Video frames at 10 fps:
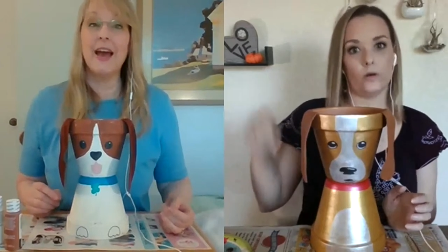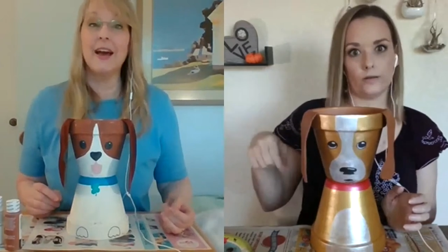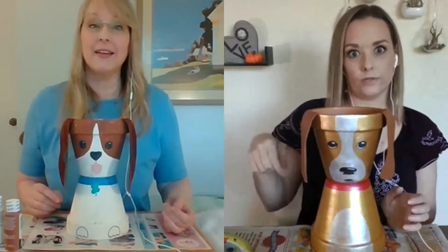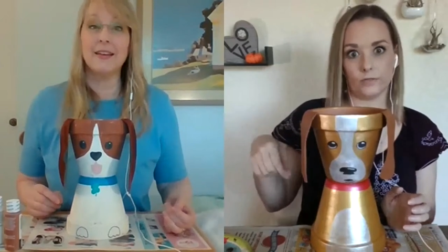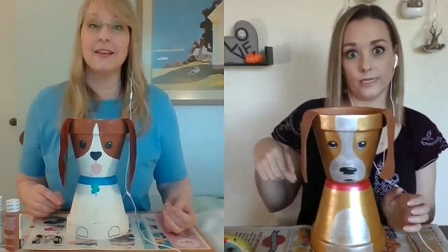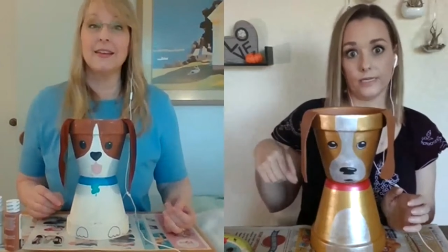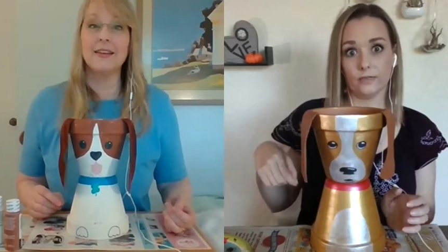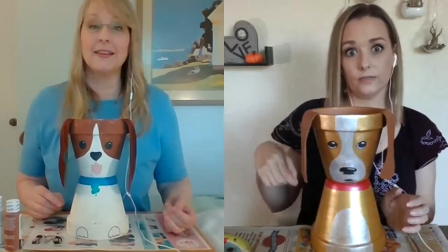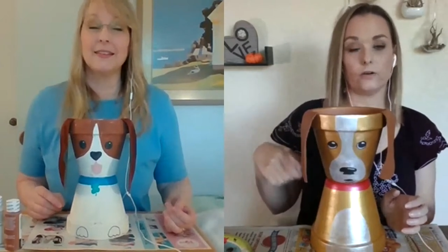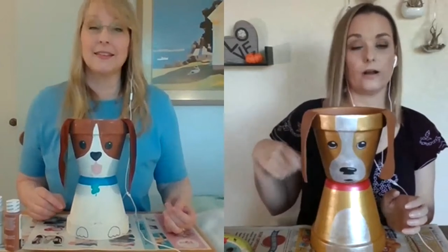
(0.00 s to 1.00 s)
Speaker 1: We'll have a
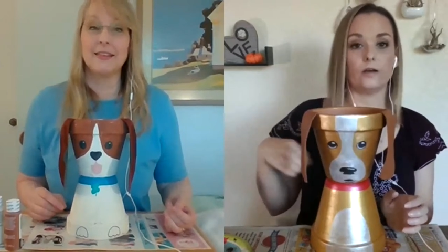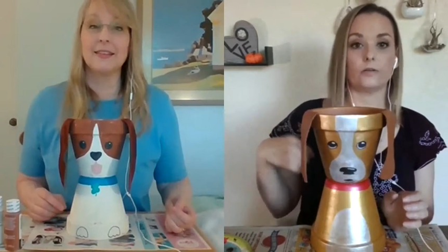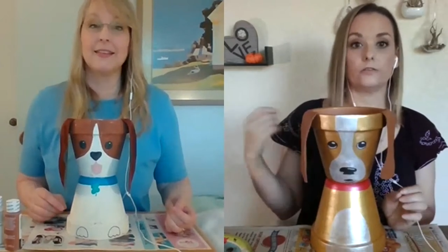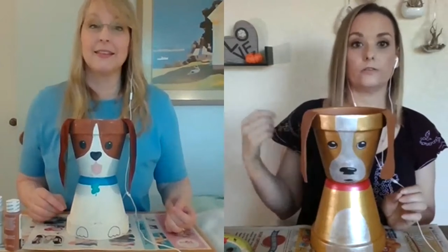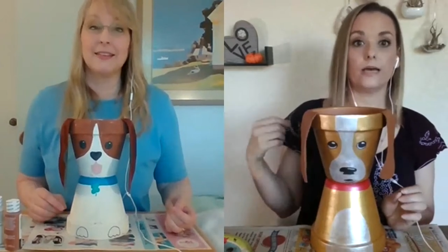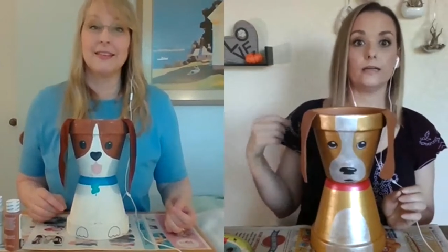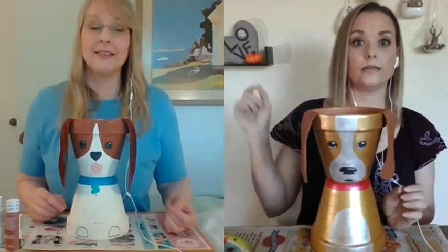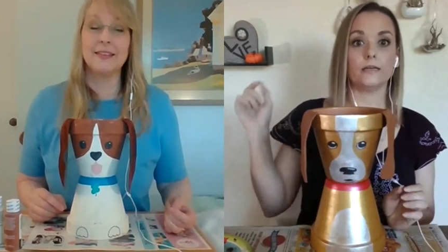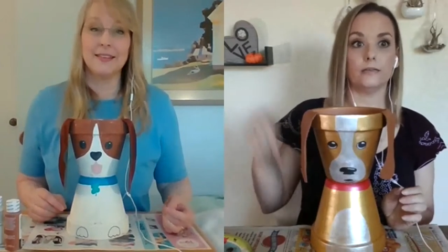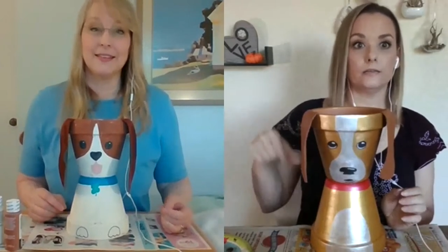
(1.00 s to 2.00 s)
link for how to do
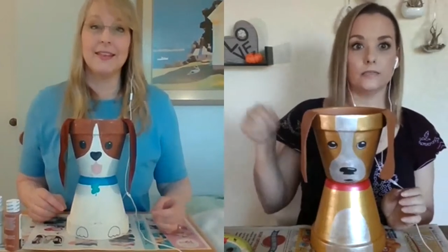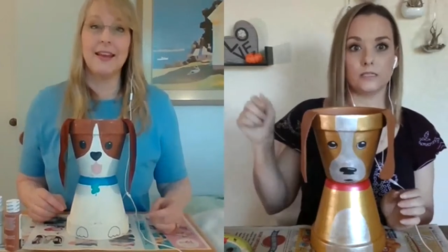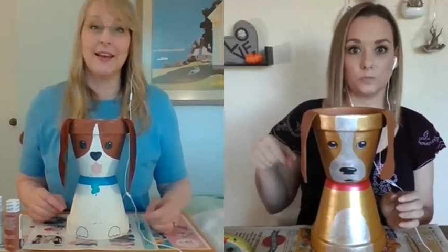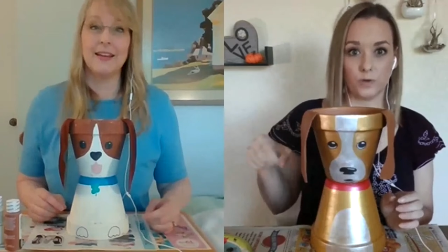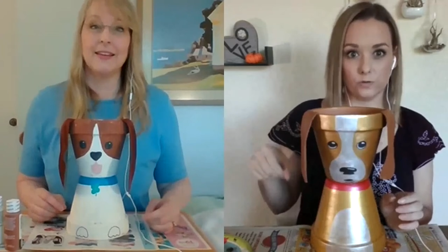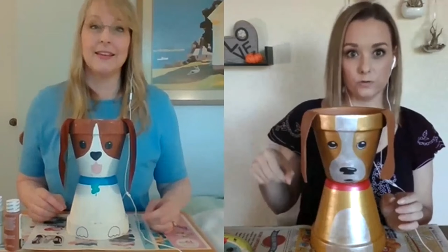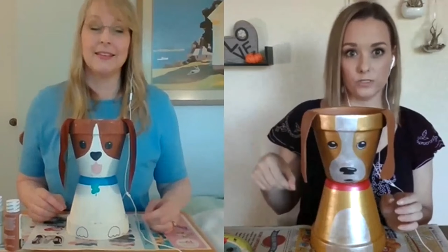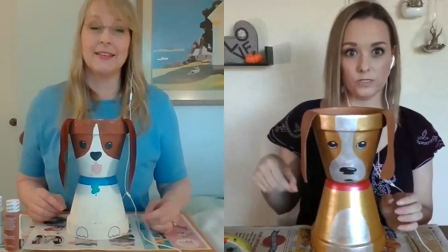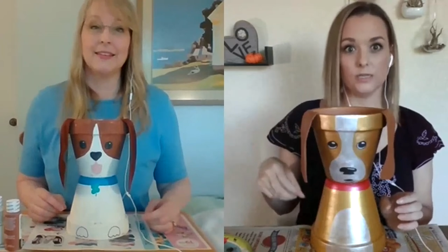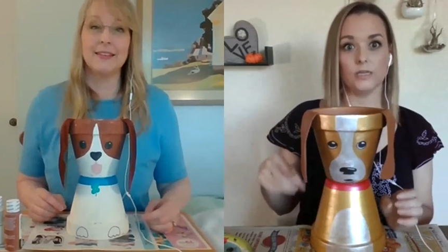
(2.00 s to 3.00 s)
that in this
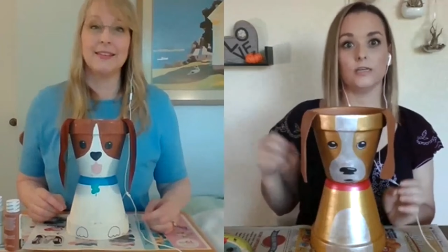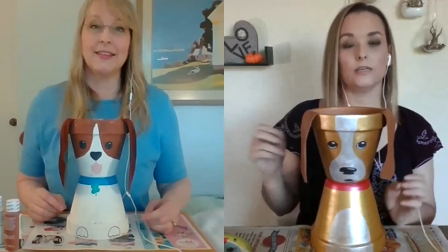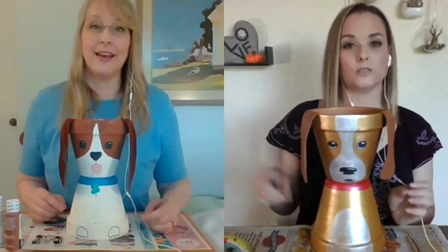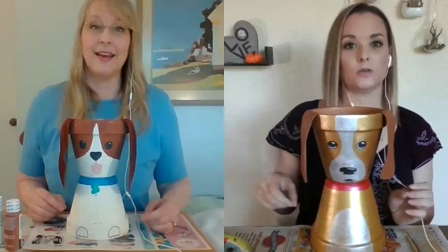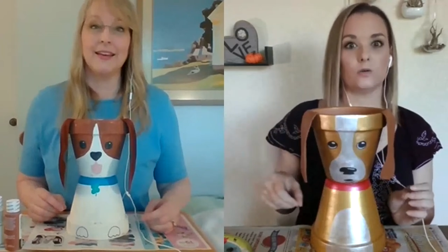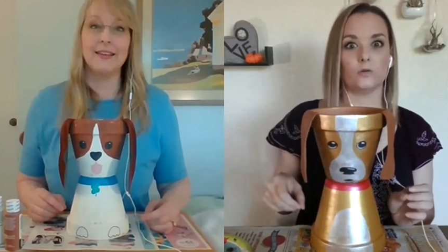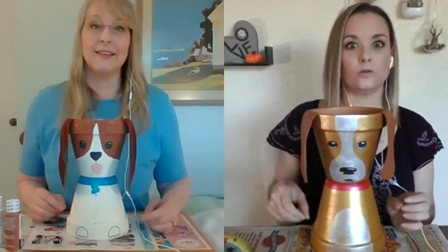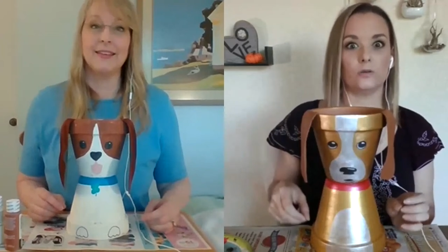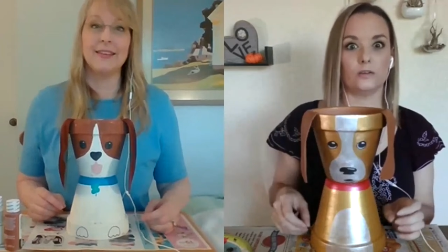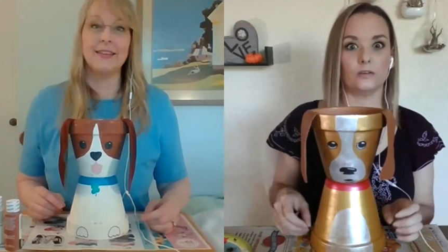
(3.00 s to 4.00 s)
post. So
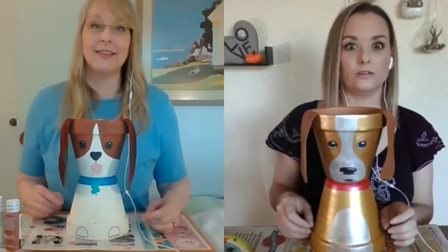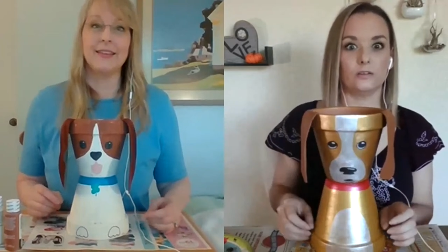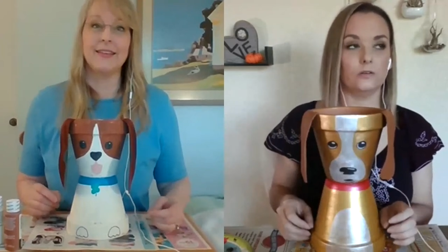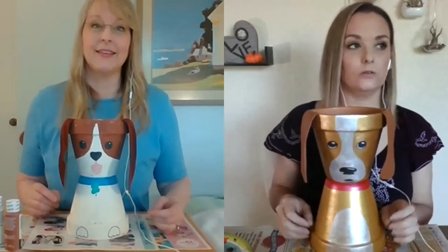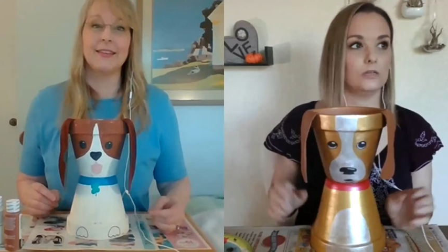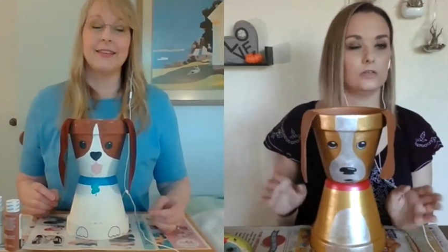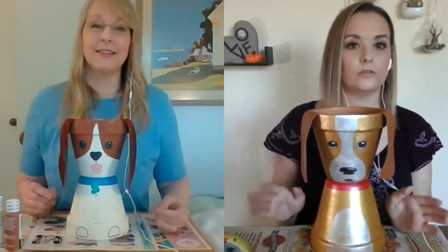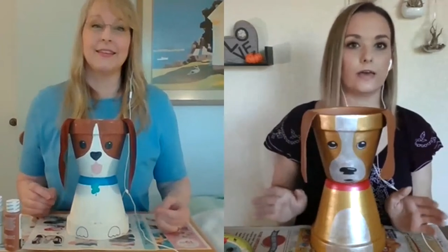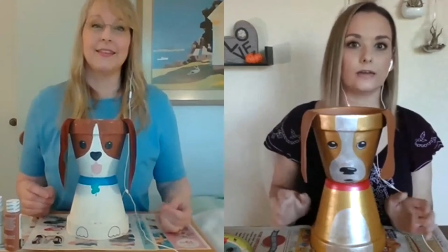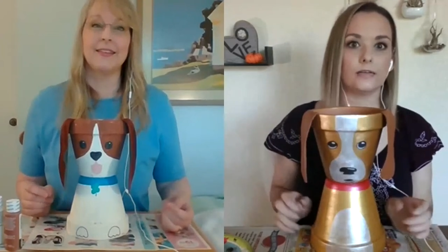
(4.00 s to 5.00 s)
you can you can
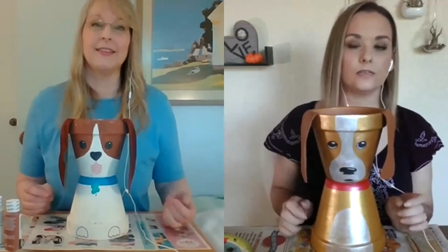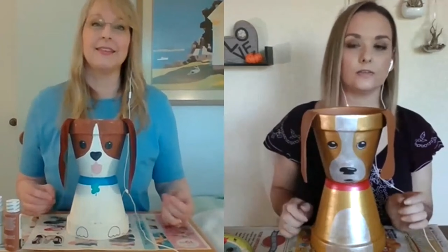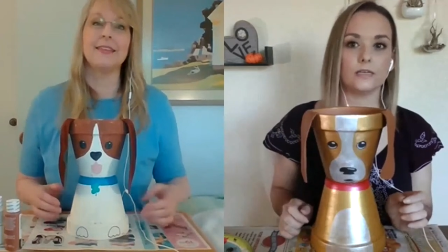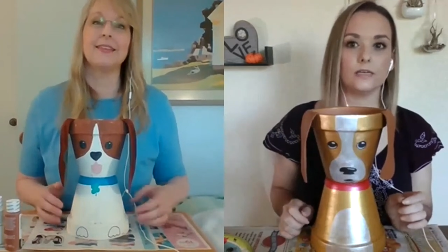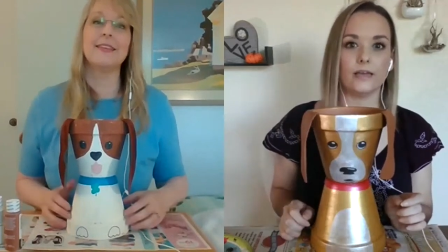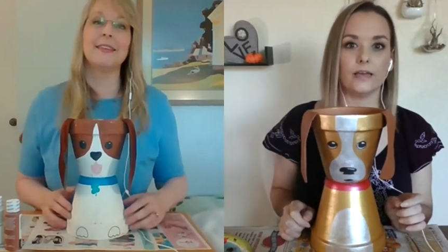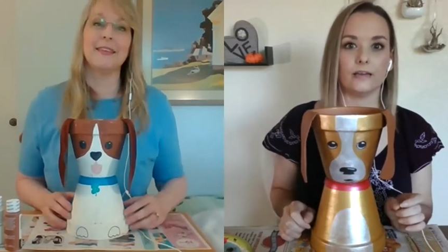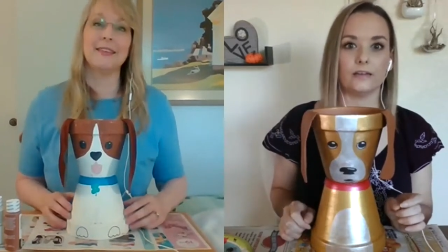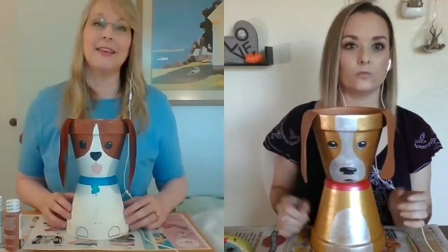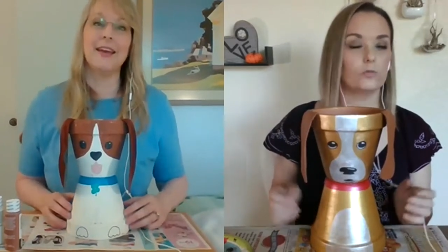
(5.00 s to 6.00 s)
do that easily
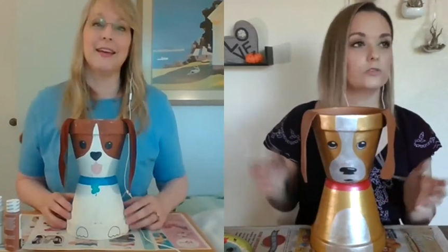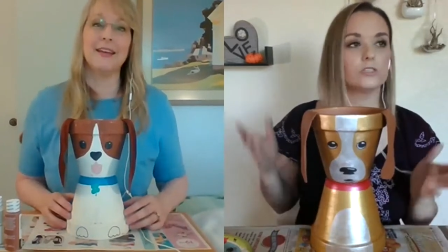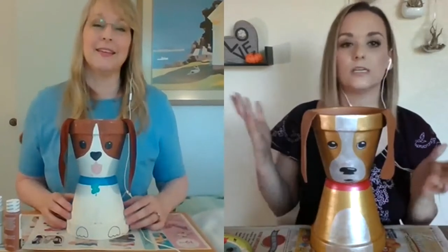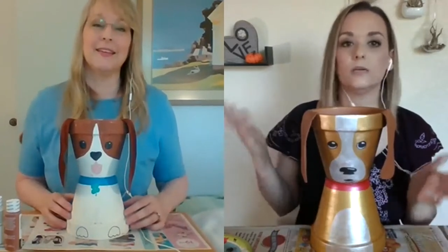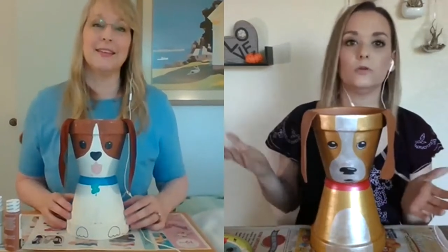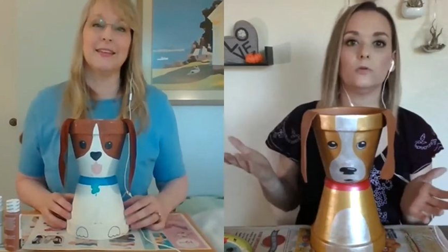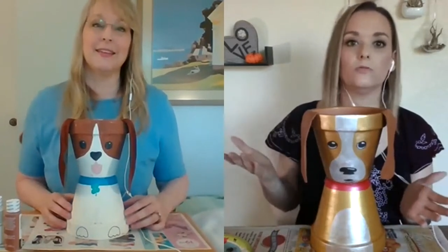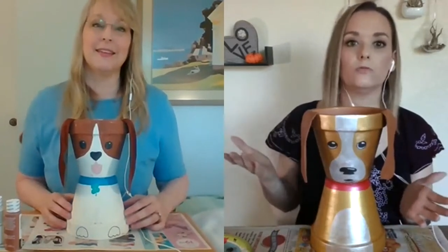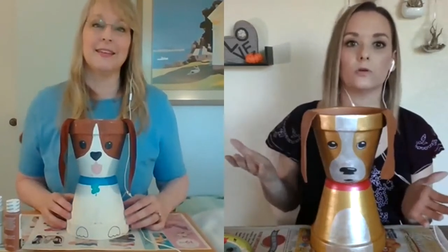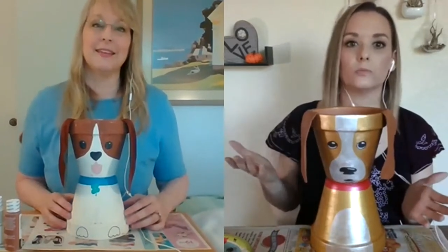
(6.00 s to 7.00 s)
and we'll just keep
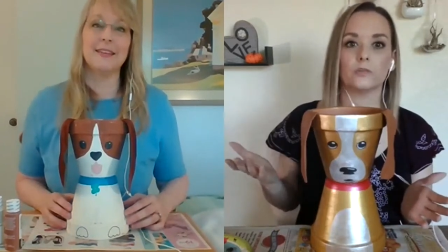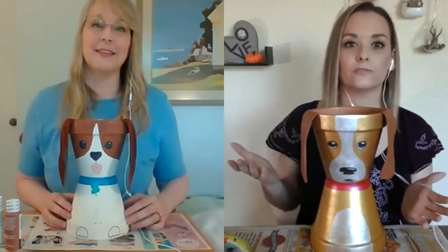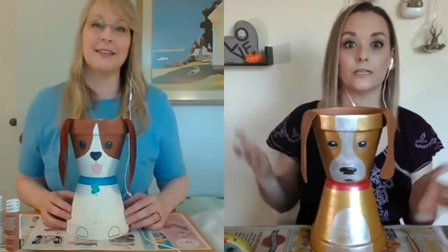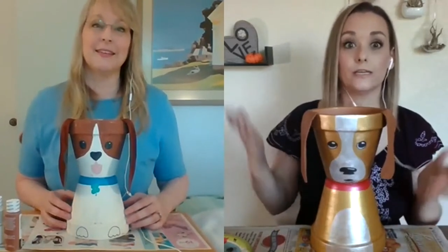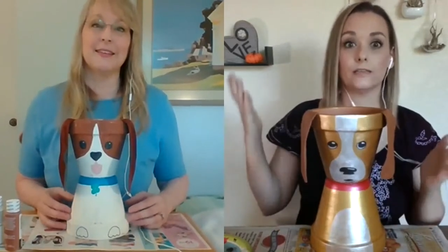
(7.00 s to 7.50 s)
you informed of